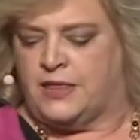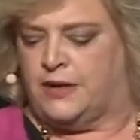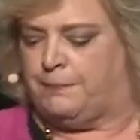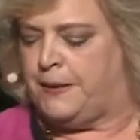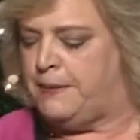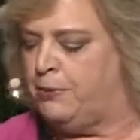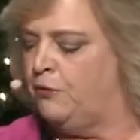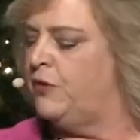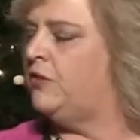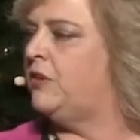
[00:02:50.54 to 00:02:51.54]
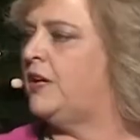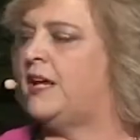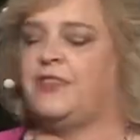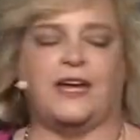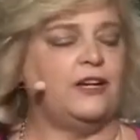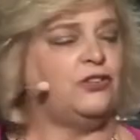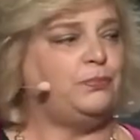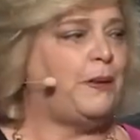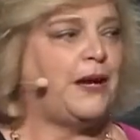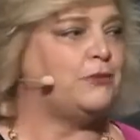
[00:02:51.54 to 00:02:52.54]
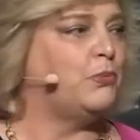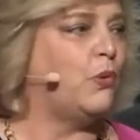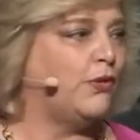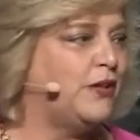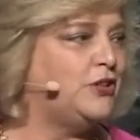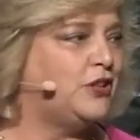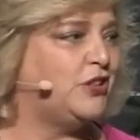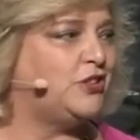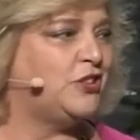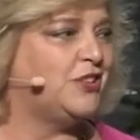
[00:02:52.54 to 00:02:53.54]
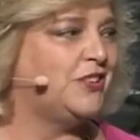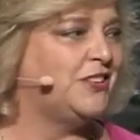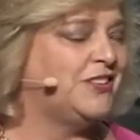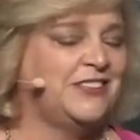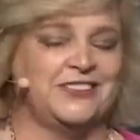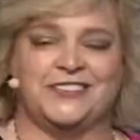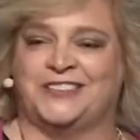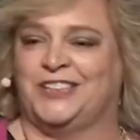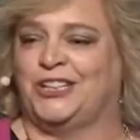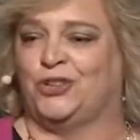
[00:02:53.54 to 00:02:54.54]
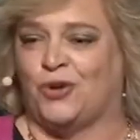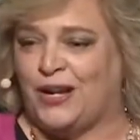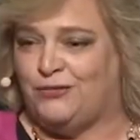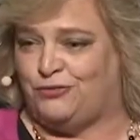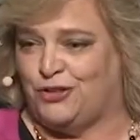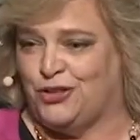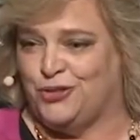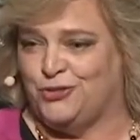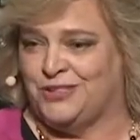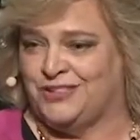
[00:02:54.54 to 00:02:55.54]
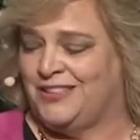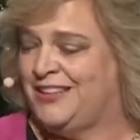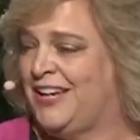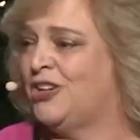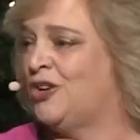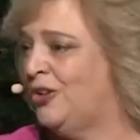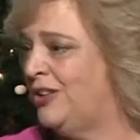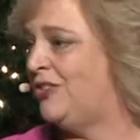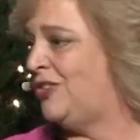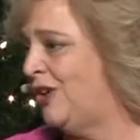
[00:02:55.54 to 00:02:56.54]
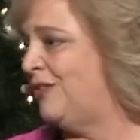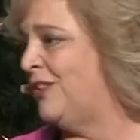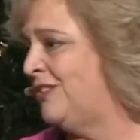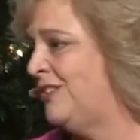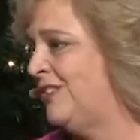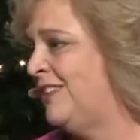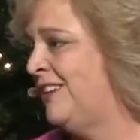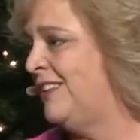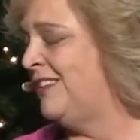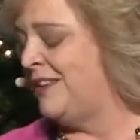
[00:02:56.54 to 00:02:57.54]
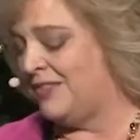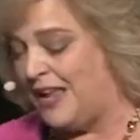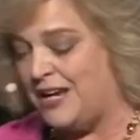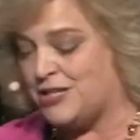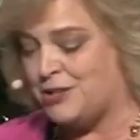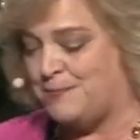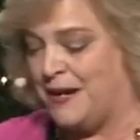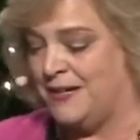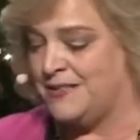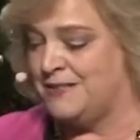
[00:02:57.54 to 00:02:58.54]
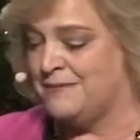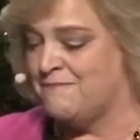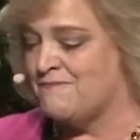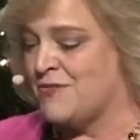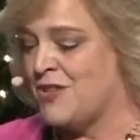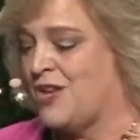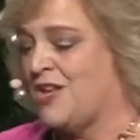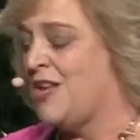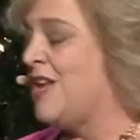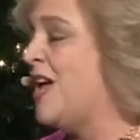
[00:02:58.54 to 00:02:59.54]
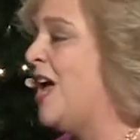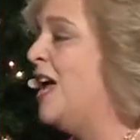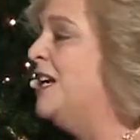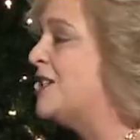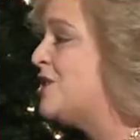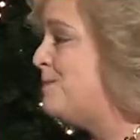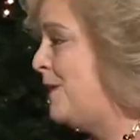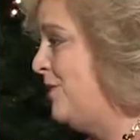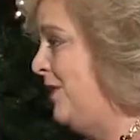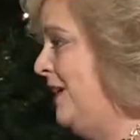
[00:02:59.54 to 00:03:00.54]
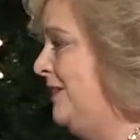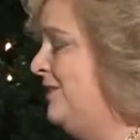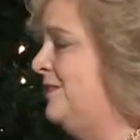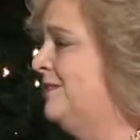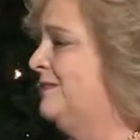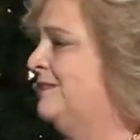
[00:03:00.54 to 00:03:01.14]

that people visit and they expect more than just great food and courteous service. They expect an experience.